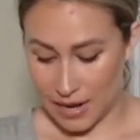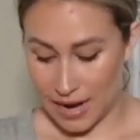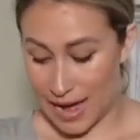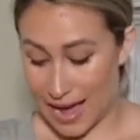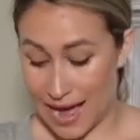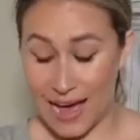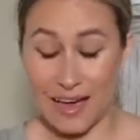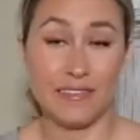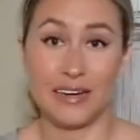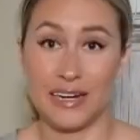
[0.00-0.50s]

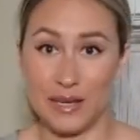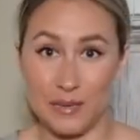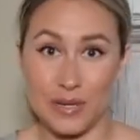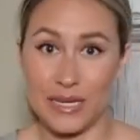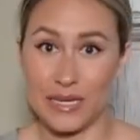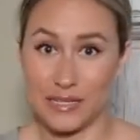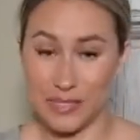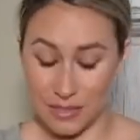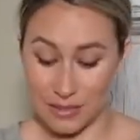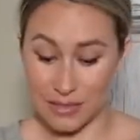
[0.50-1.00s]
have any
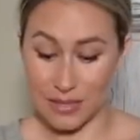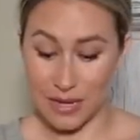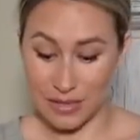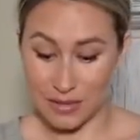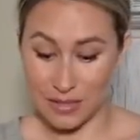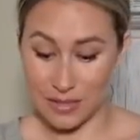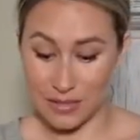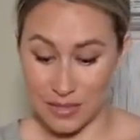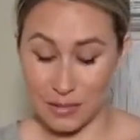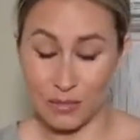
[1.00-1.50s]
pieces like
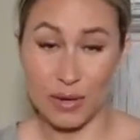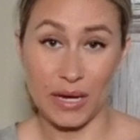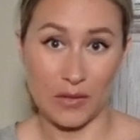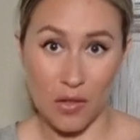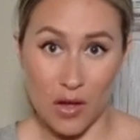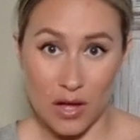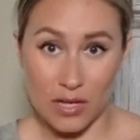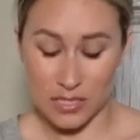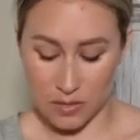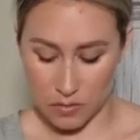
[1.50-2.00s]
this in my
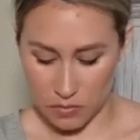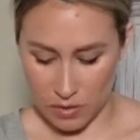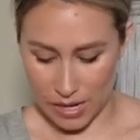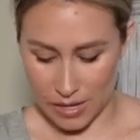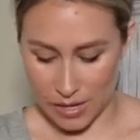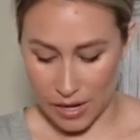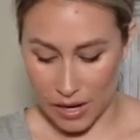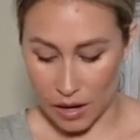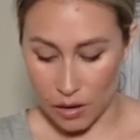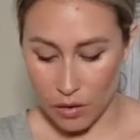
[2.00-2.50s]
closet
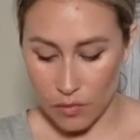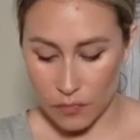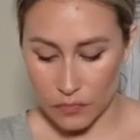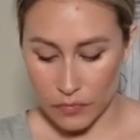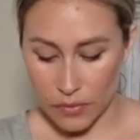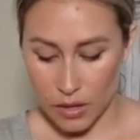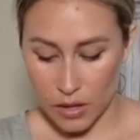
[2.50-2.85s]
right now.